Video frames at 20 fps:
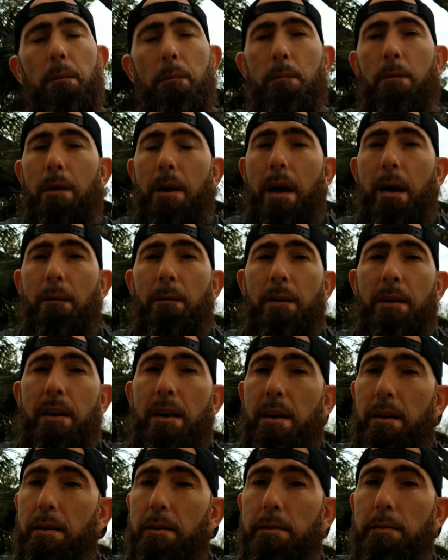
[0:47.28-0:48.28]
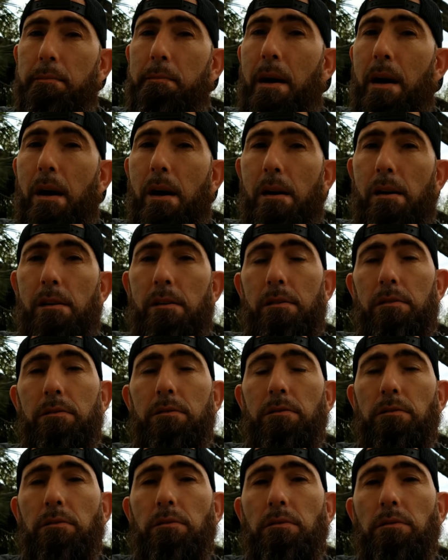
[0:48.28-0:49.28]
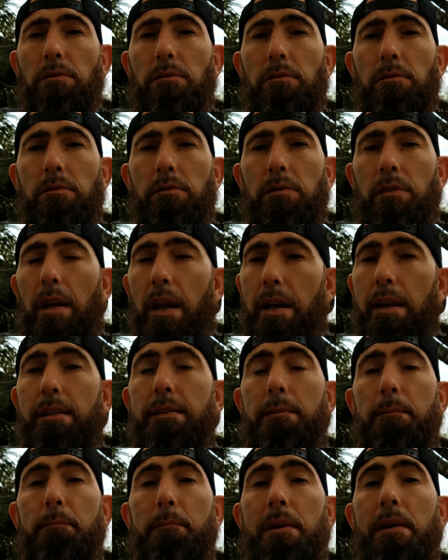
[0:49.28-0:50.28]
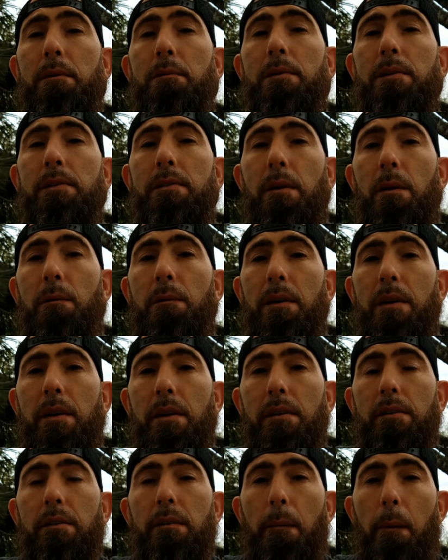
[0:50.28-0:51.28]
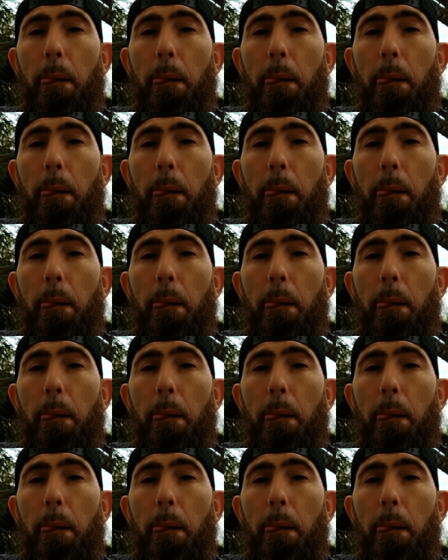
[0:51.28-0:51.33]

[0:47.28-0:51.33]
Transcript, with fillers: well, that one there is small. They get some big ones over here.